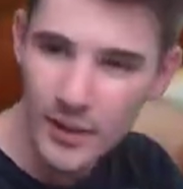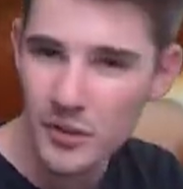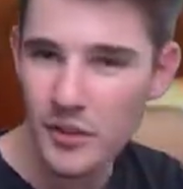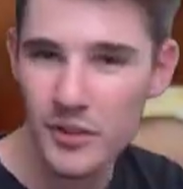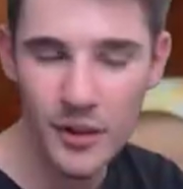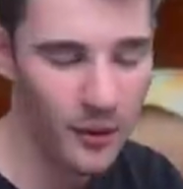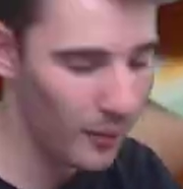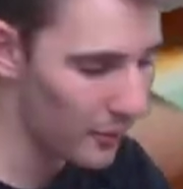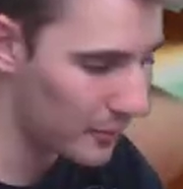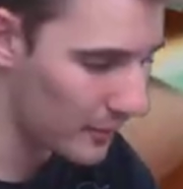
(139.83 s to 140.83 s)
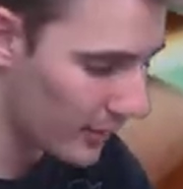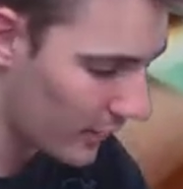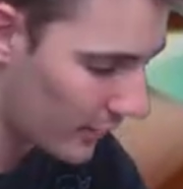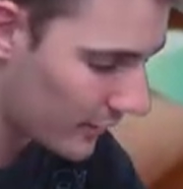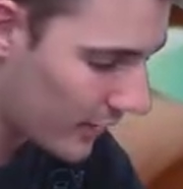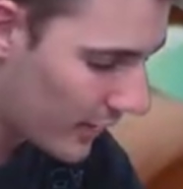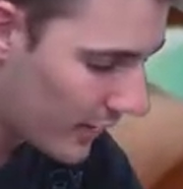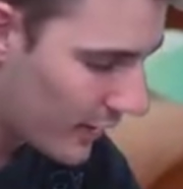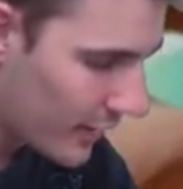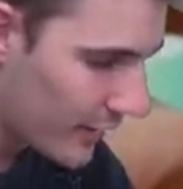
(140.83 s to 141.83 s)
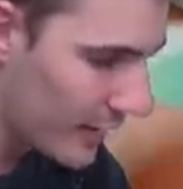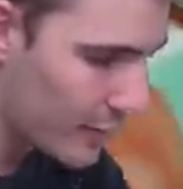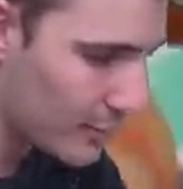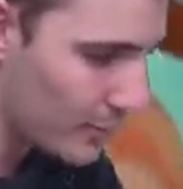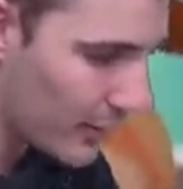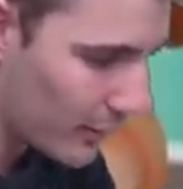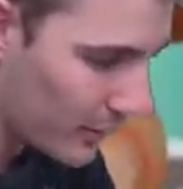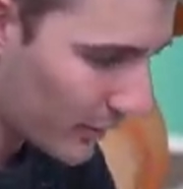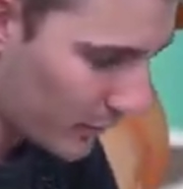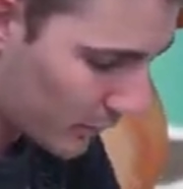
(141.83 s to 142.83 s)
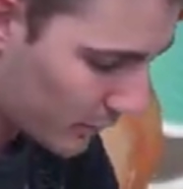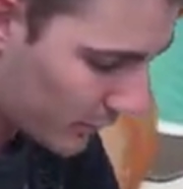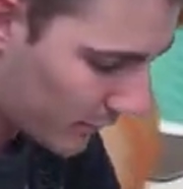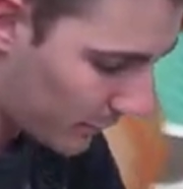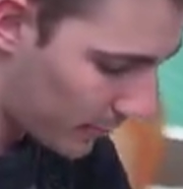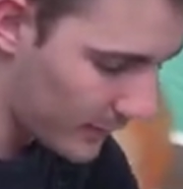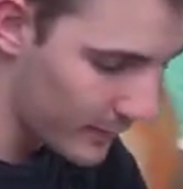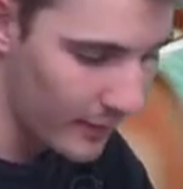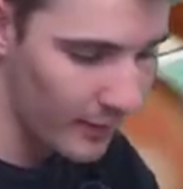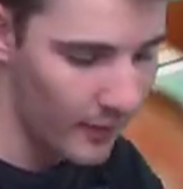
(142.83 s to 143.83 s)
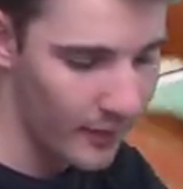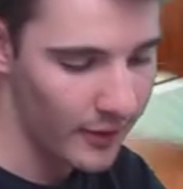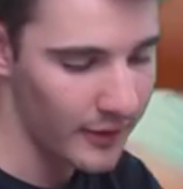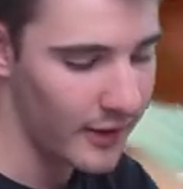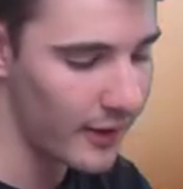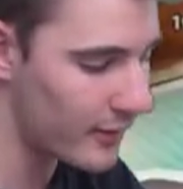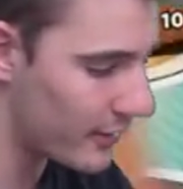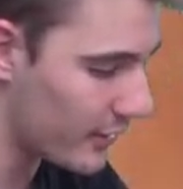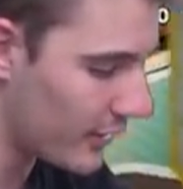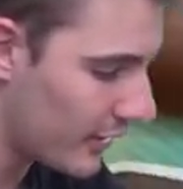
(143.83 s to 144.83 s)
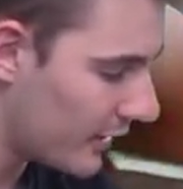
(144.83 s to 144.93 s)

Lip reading: That is actually so awesome, guys. That is really, really awesome. Oh, yes.